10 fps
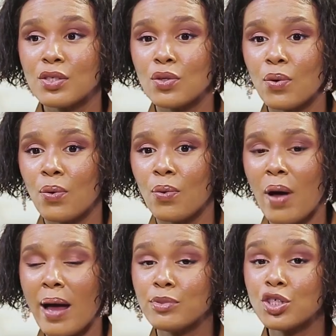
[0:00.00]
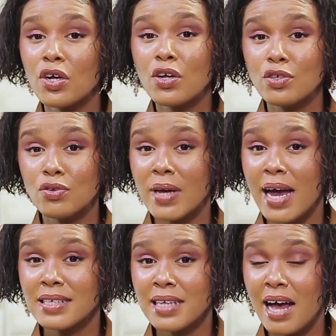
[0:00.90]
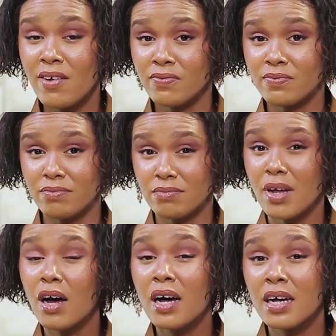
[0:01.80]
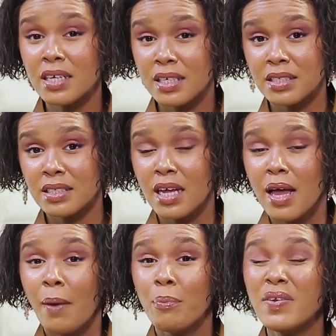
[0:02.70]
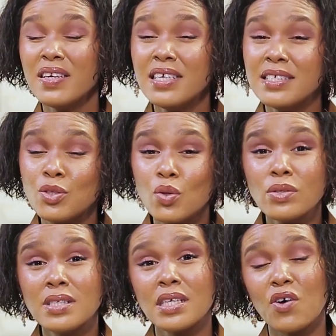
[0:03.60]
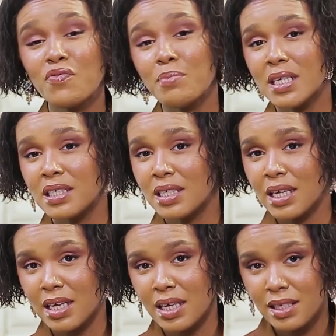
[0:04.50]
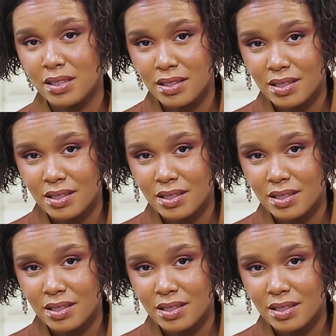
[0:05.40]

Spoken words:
So I'm sure you guys have heard, please don't self-medicate.